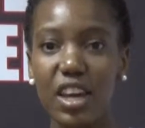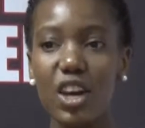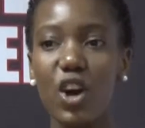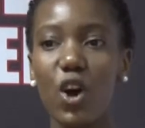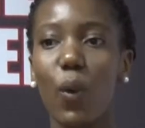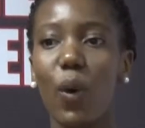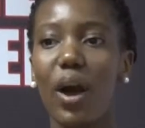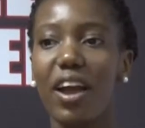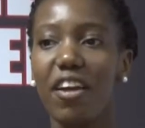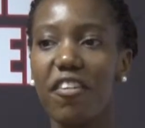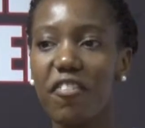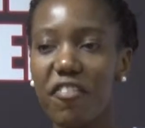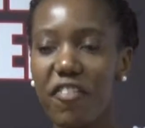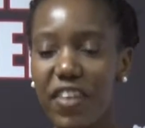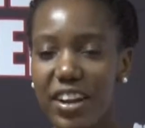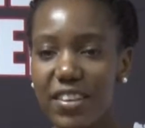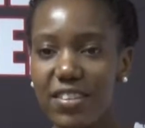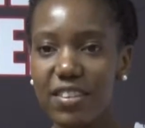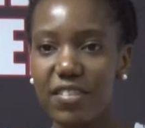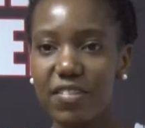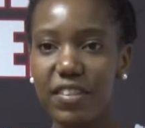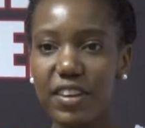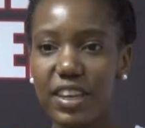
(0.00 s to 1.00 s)
we're
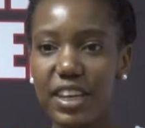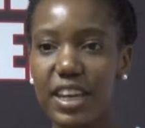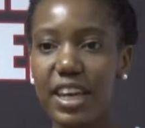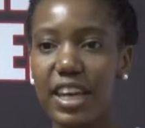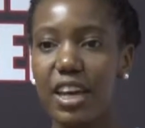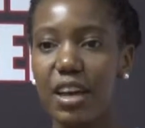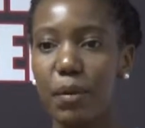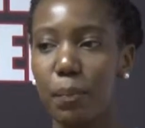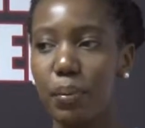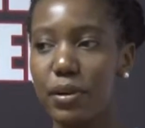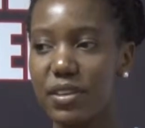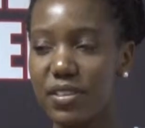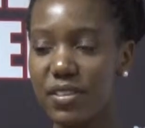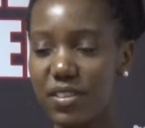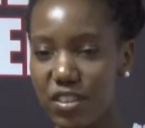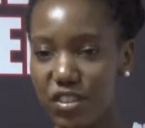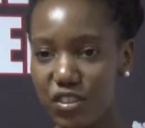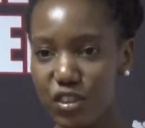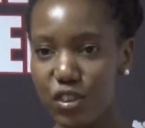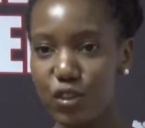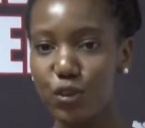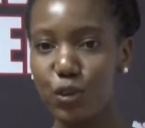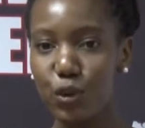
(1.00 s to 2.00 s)
effectively
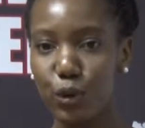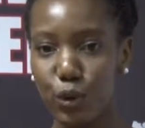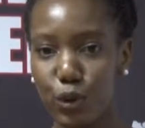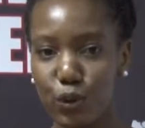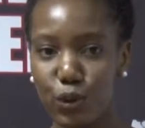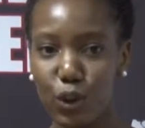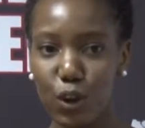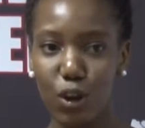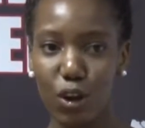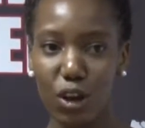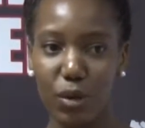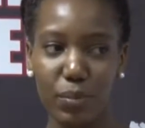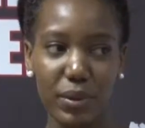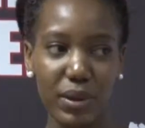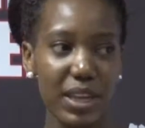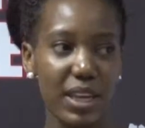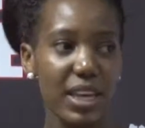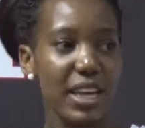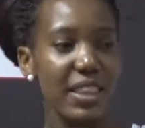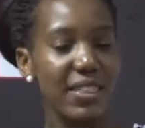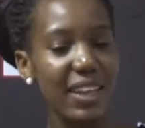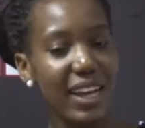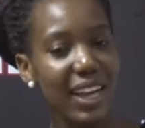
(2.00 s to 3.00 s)
positioned to also lobby
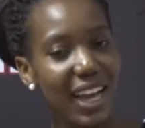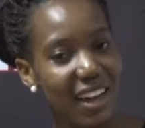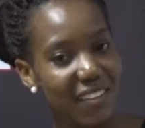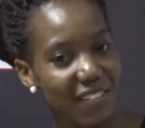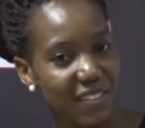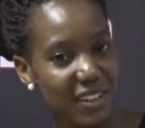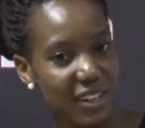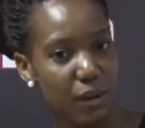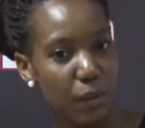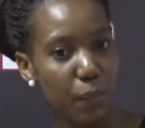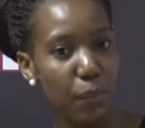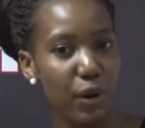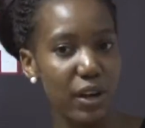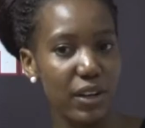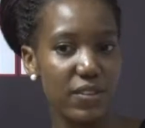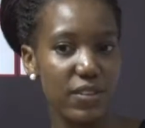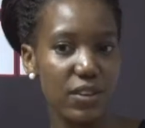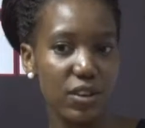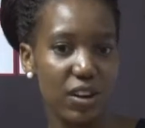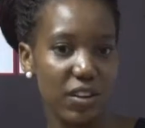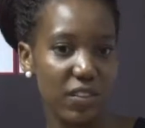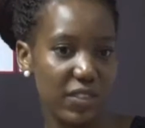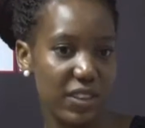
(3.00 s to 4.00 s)
the governing
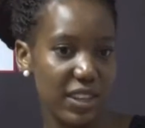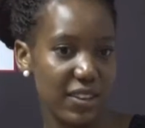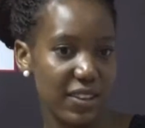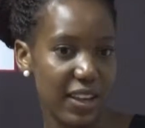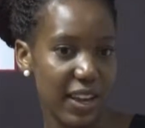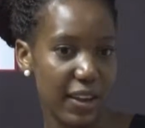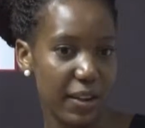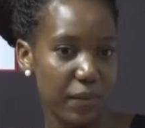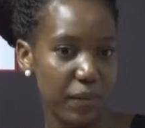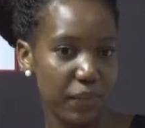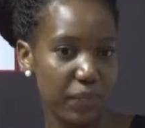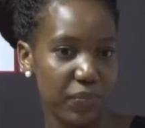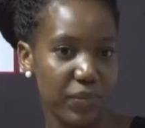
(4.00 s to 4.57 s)
party of the day.